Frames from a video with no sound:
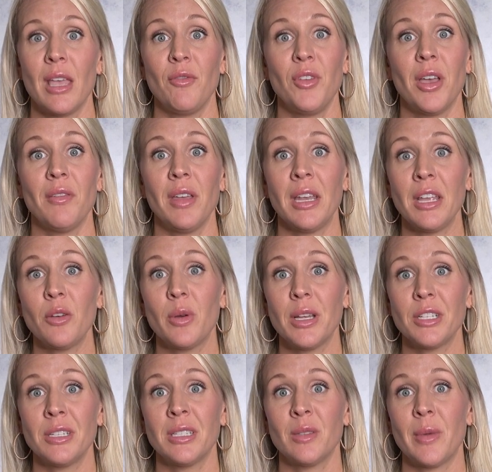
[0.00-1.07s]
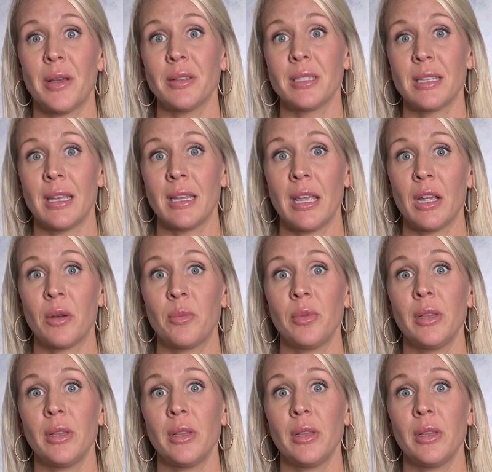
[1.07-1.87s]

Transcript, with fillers: If you have any questions about skincare,